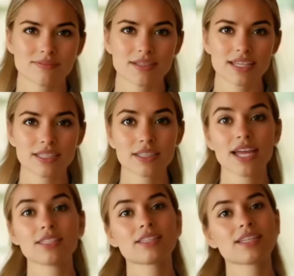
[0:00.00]

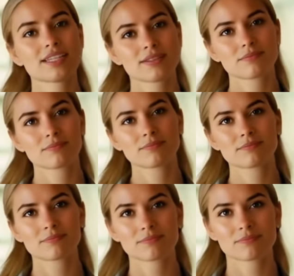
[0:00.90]
Exactly.
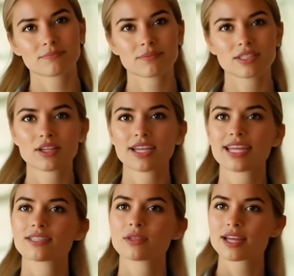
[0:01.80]
You
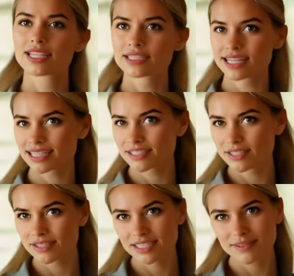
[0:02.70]
get direct
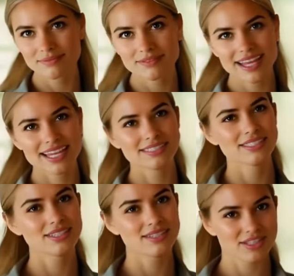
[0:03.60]
answers,
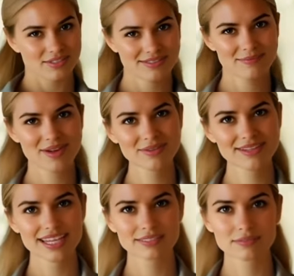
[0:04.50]
fast, useful,
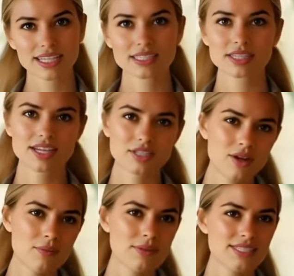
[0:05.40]
and based on
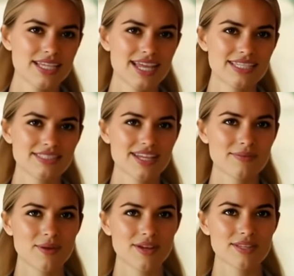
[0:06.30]
Norbert's
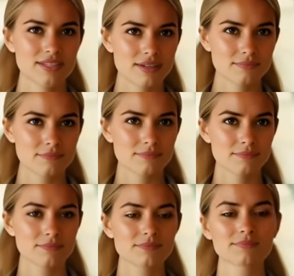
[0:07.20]
hands-on work.
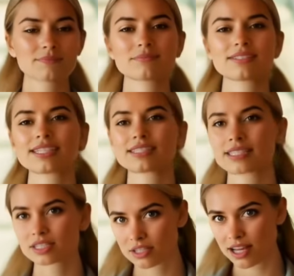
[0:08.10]
This
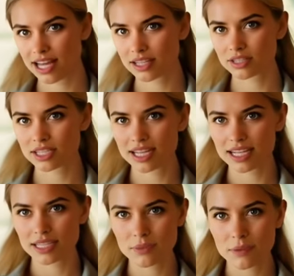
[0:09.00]
is your energy
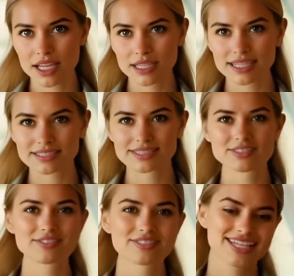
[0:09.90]
independence
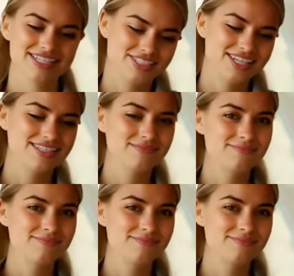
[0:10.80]
search engine.